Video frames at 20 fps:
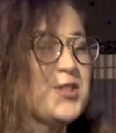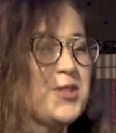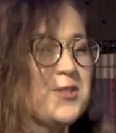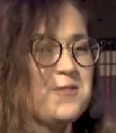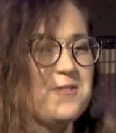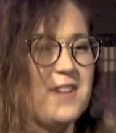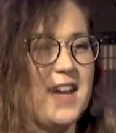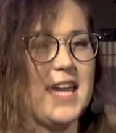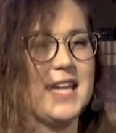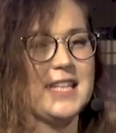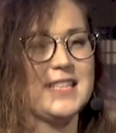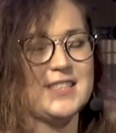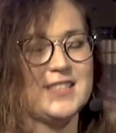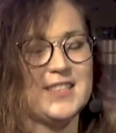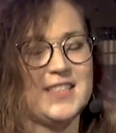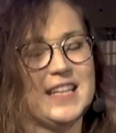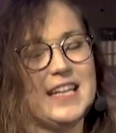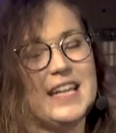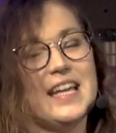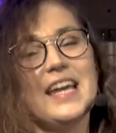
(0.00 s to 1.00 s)
to
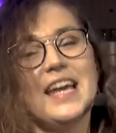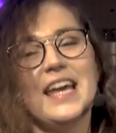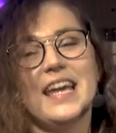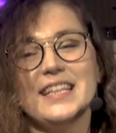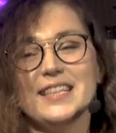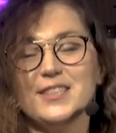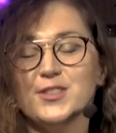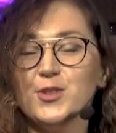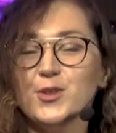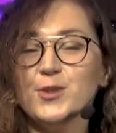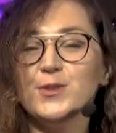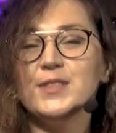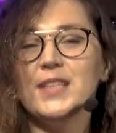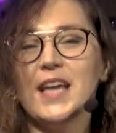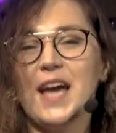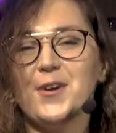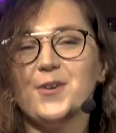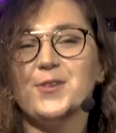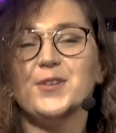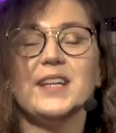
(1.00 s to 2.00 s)
write. And it turns
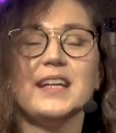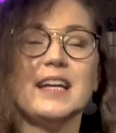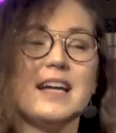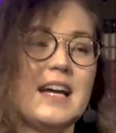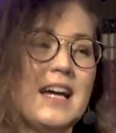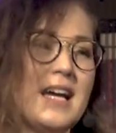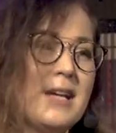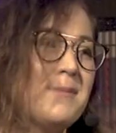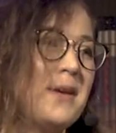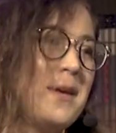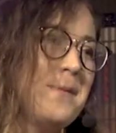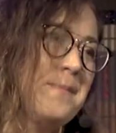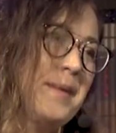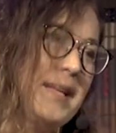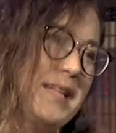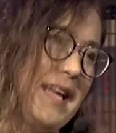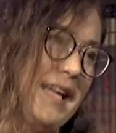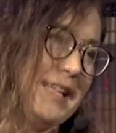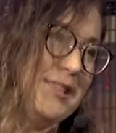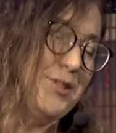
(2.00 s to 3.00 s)
out I'm
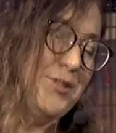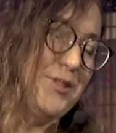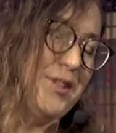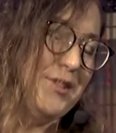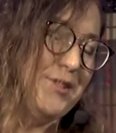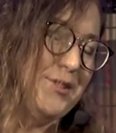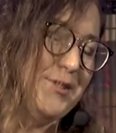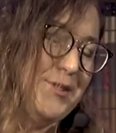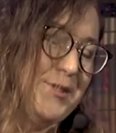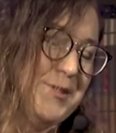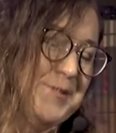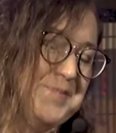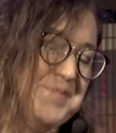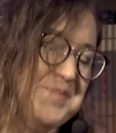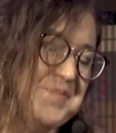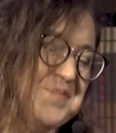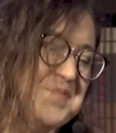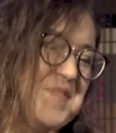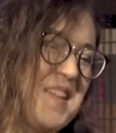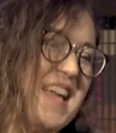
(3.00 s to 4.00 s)
ambidextrous.
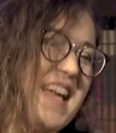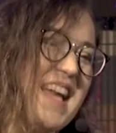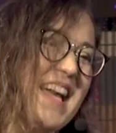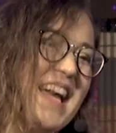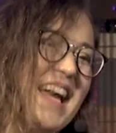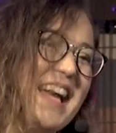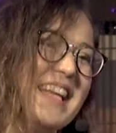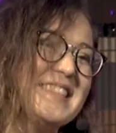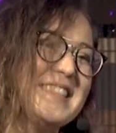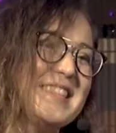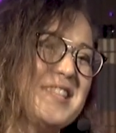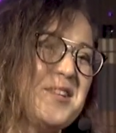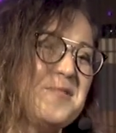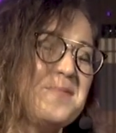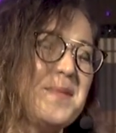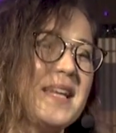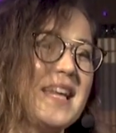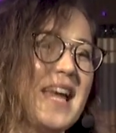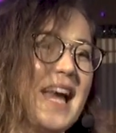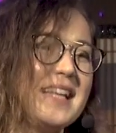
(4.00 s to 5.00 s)
I sit
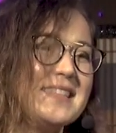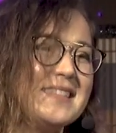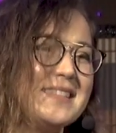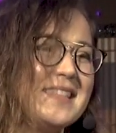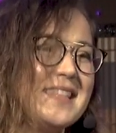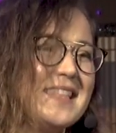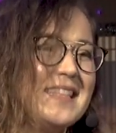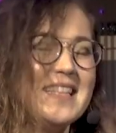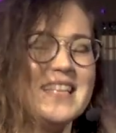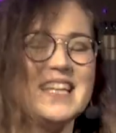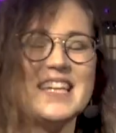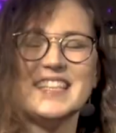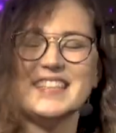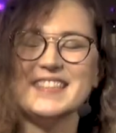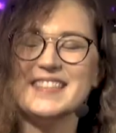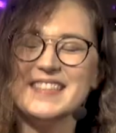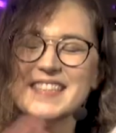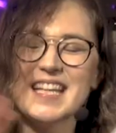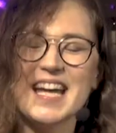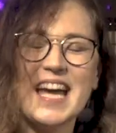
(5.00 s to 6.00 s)
on my dad's knee in
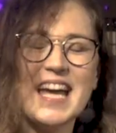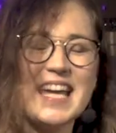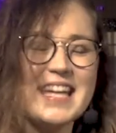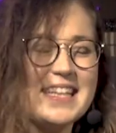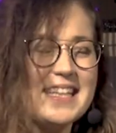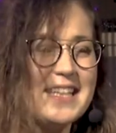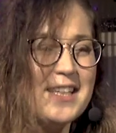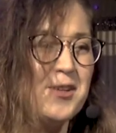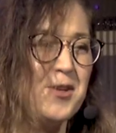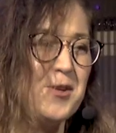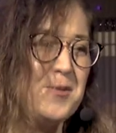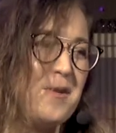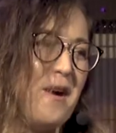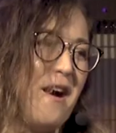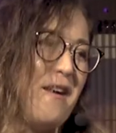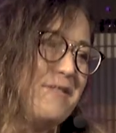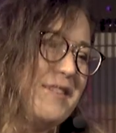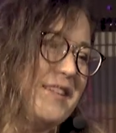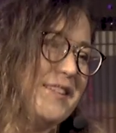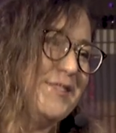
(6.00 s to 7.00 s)
his tiny home
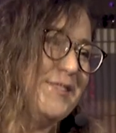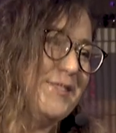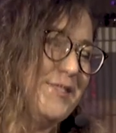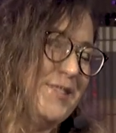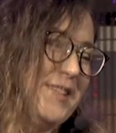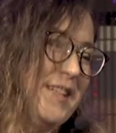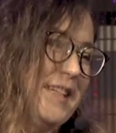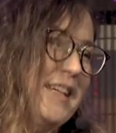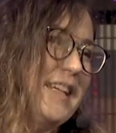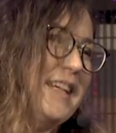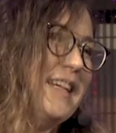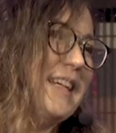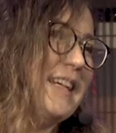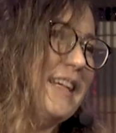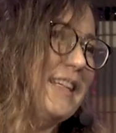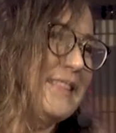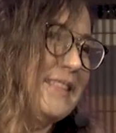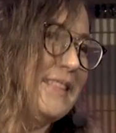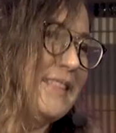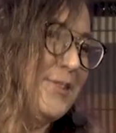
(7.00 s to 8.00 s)
office.
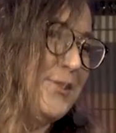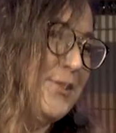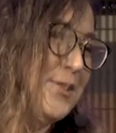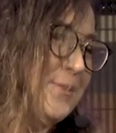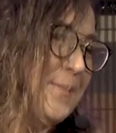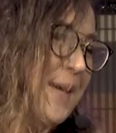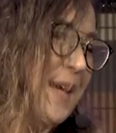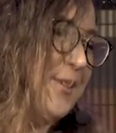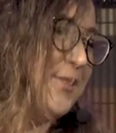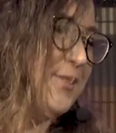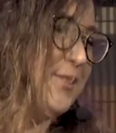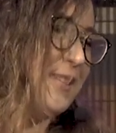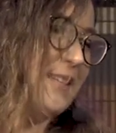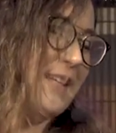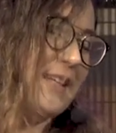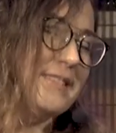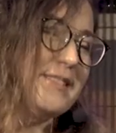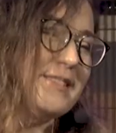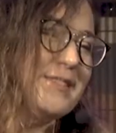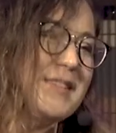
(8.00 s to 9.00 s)
It still smells
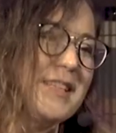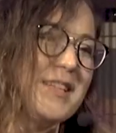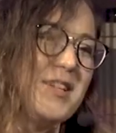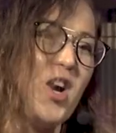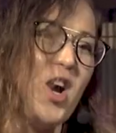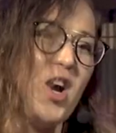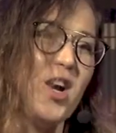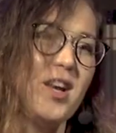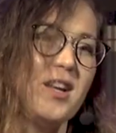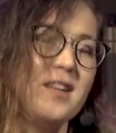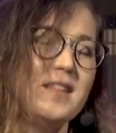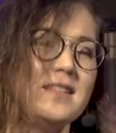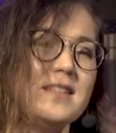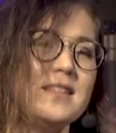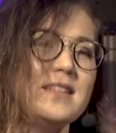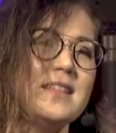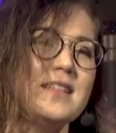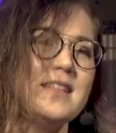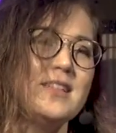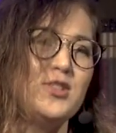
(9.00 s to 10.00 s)
like the cigar
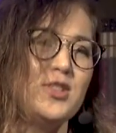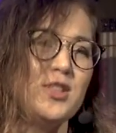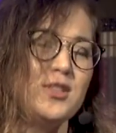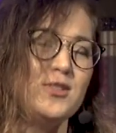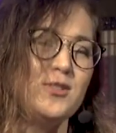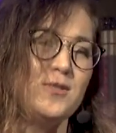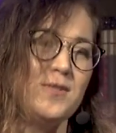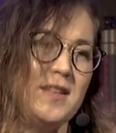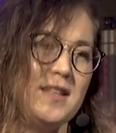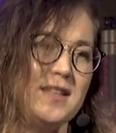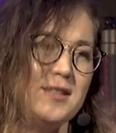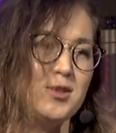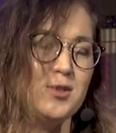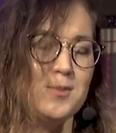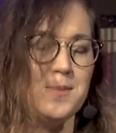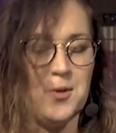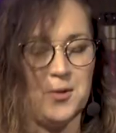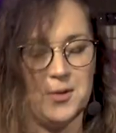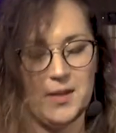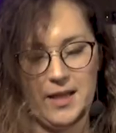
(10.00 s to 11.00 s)
he just finished
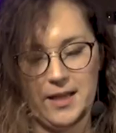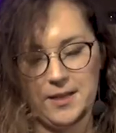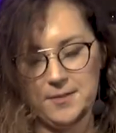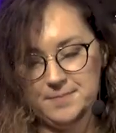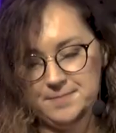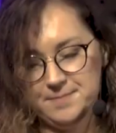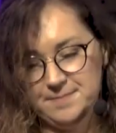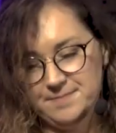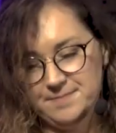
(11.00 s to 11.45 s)
smoking.